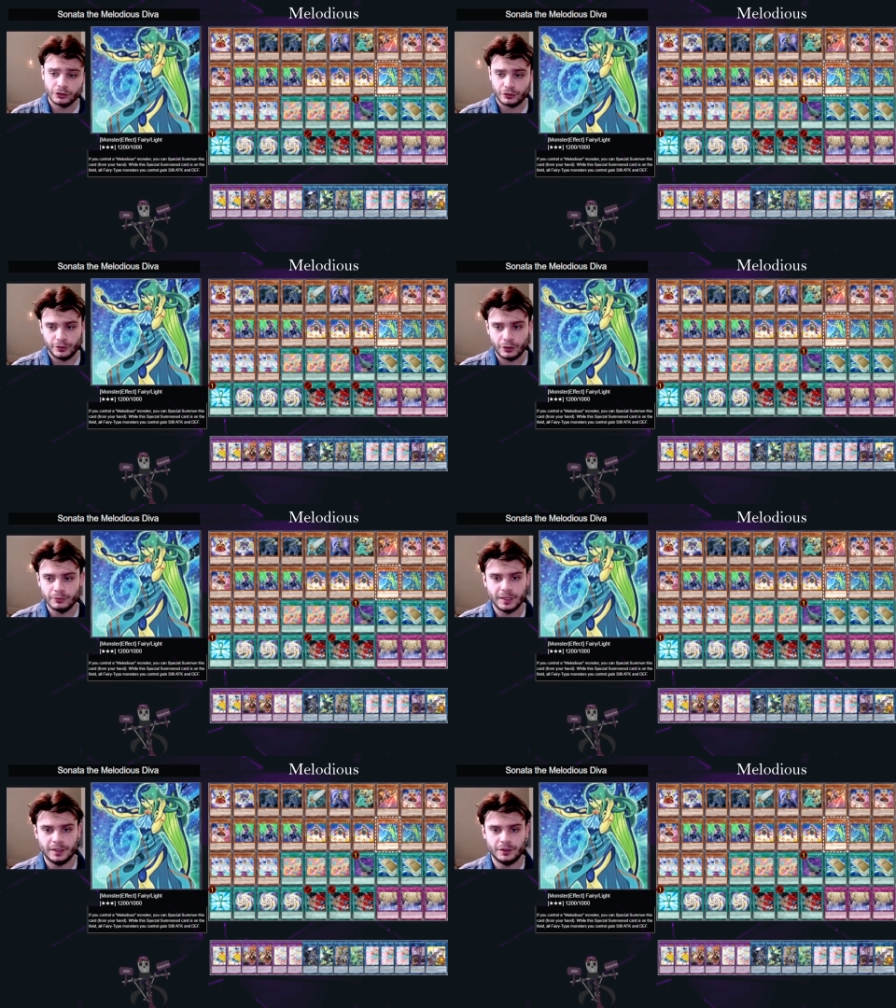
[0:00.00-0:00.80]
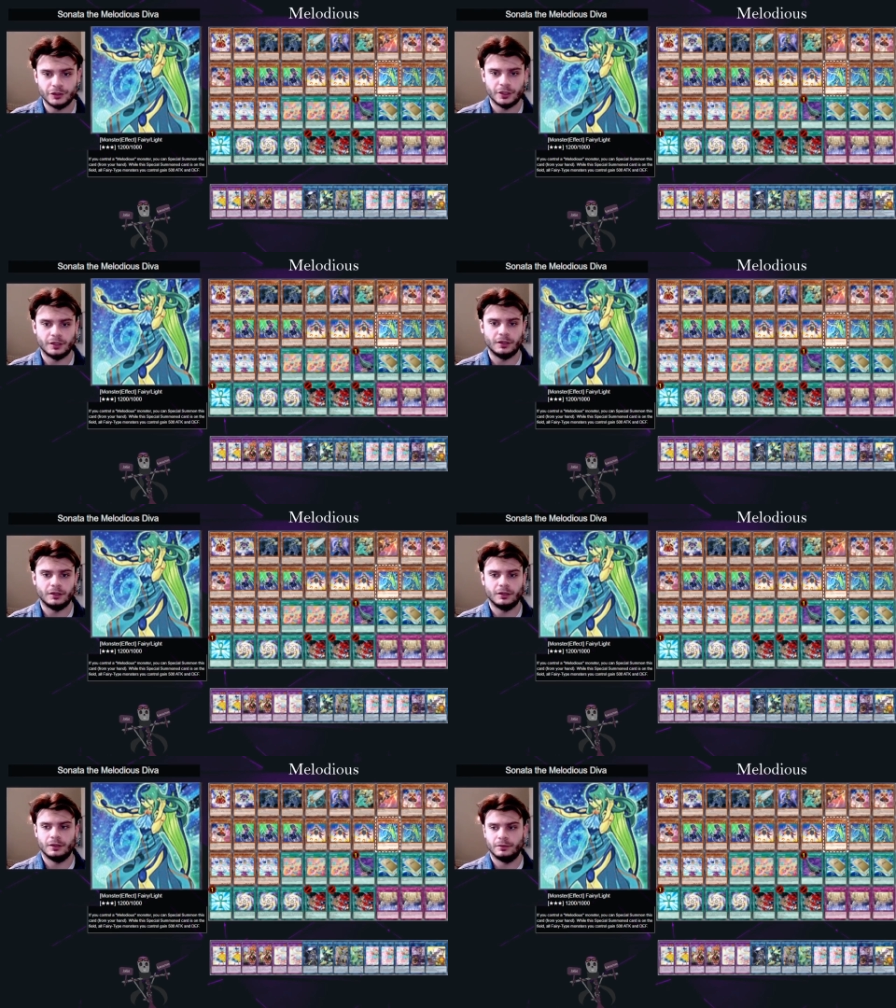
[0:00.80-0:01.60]
So you don't need
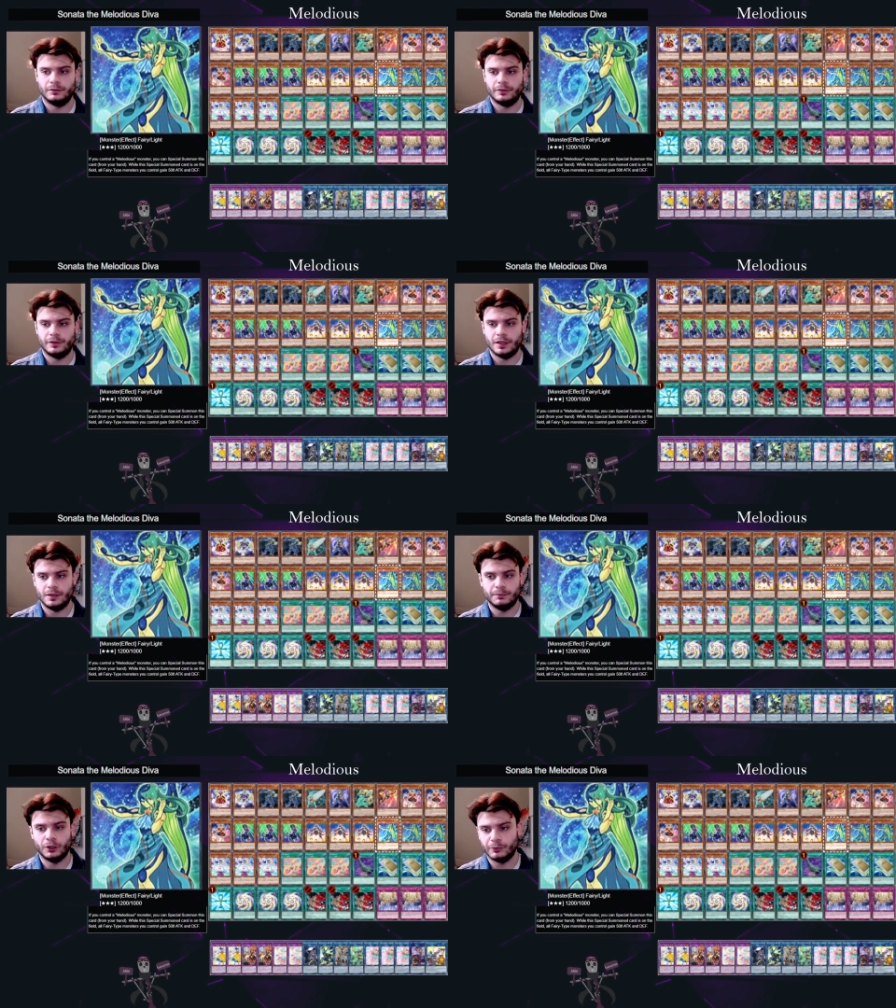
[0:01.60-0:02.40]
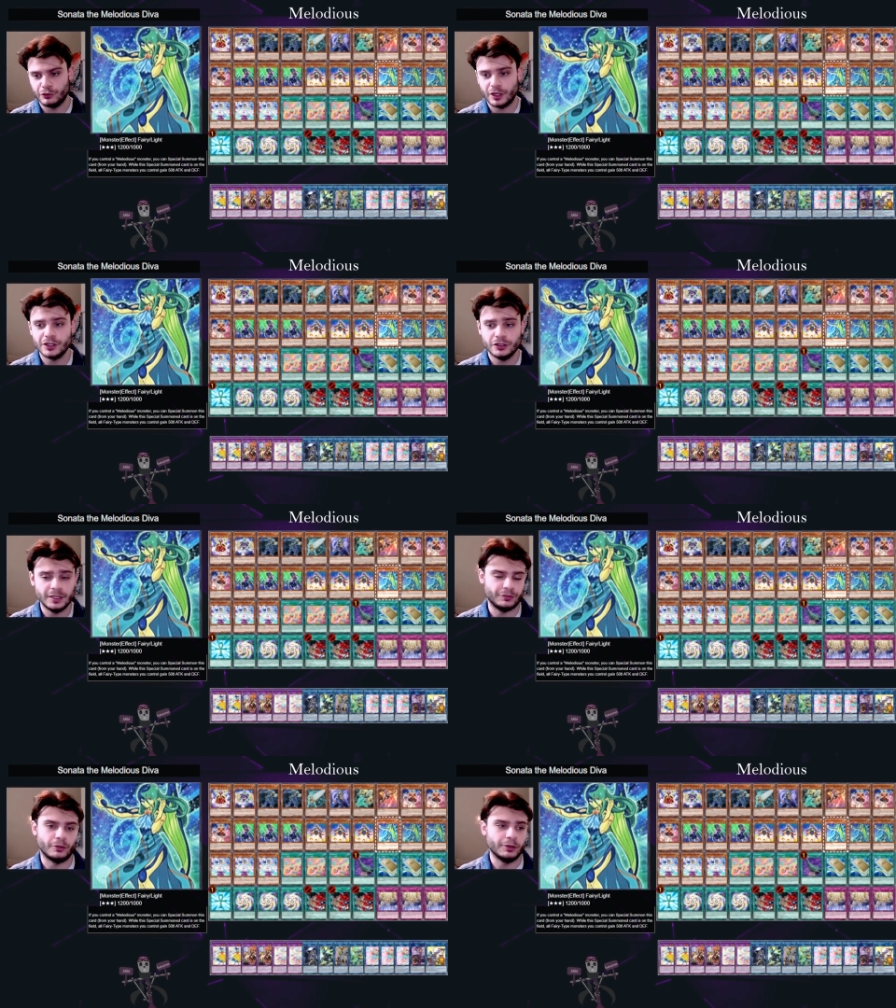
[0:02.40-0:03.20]
the polymerization,
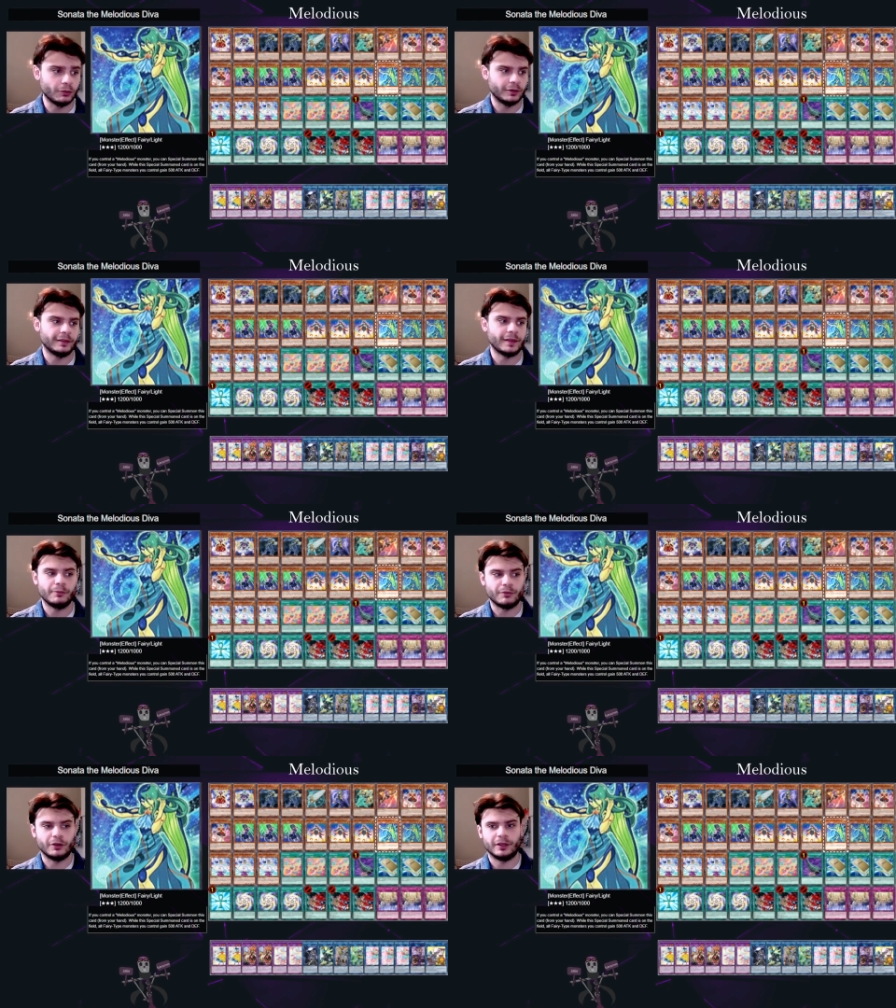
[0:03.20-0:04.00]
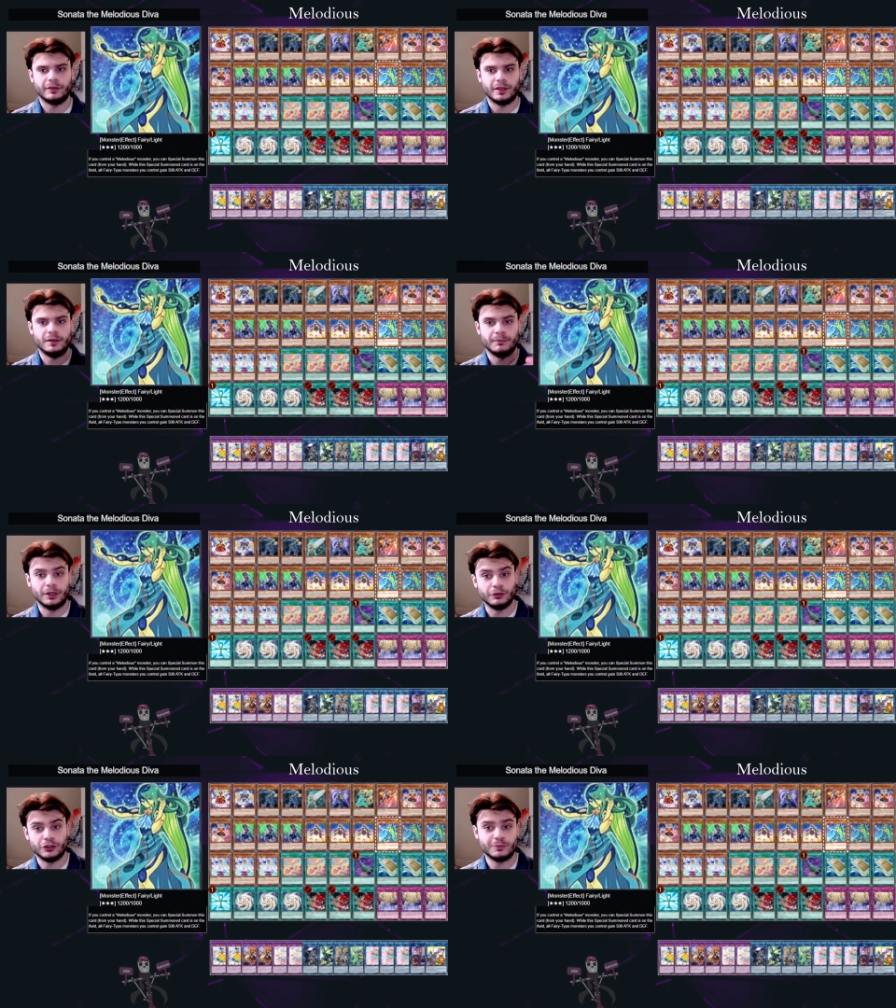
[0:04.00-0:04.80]
even though we're not running that. We're running the
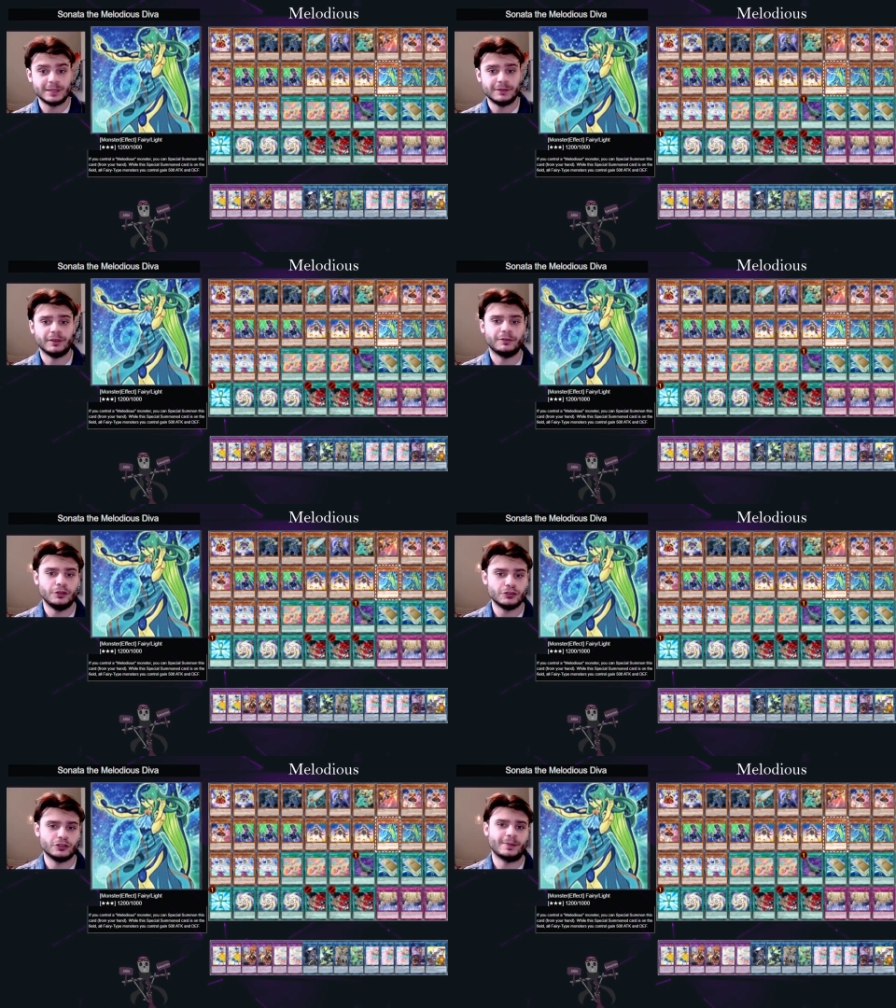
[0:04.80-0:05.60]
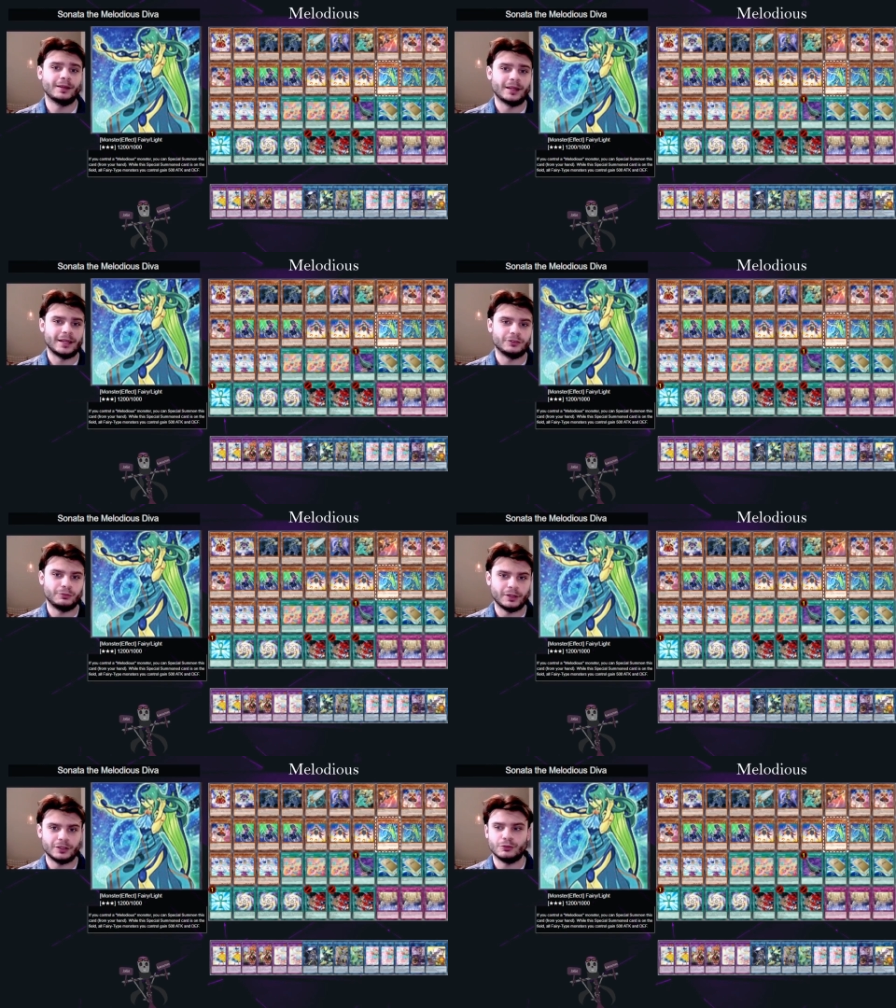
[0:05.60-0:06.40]
Melodious specific fusion spell, and
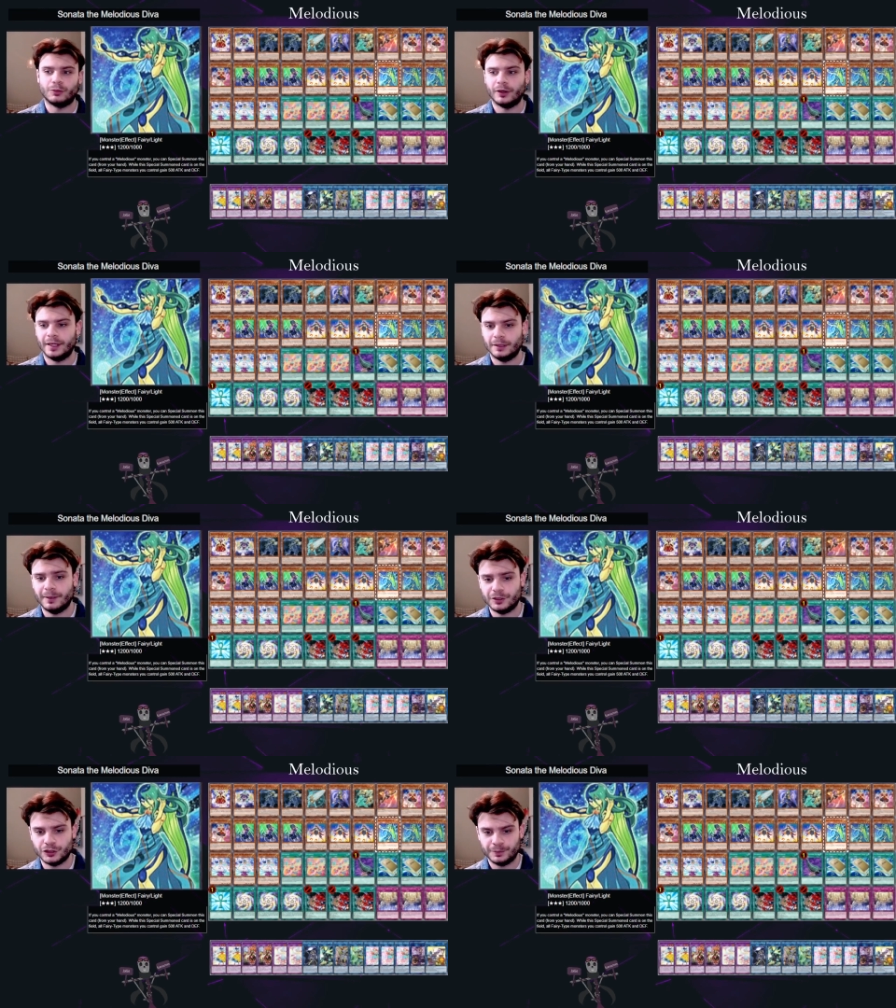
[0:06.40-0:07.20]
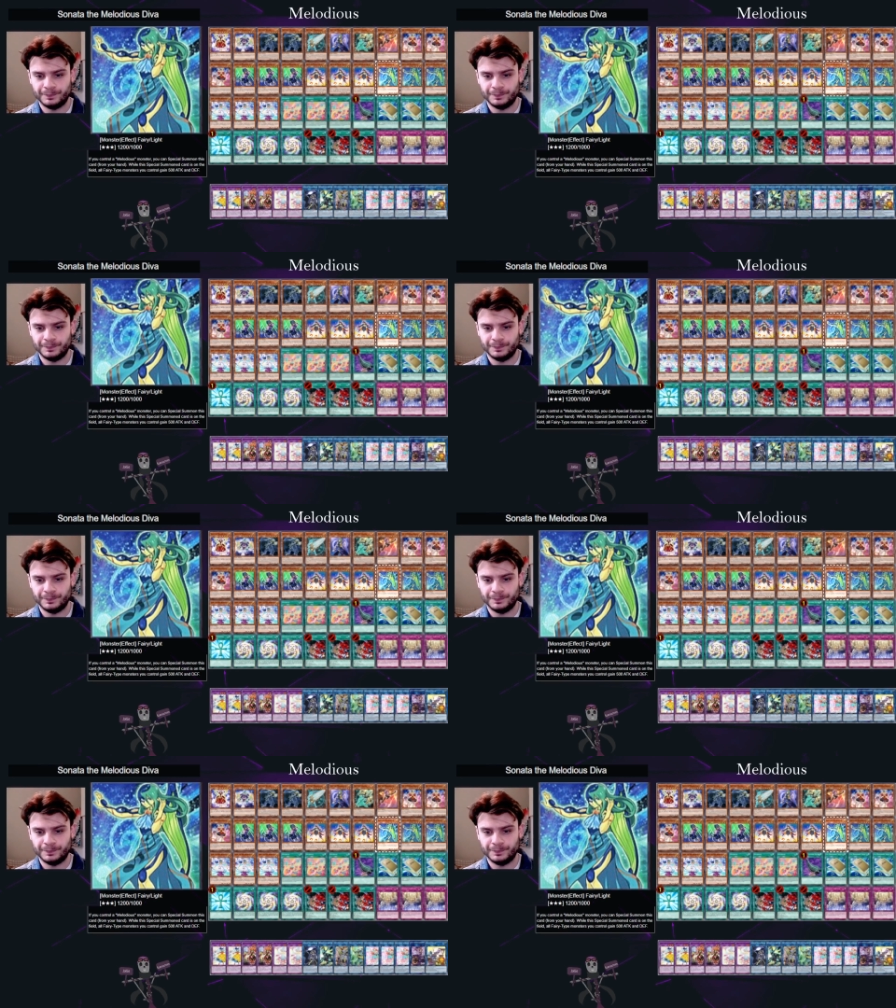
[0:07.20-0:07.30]
we'll get to why in a bit.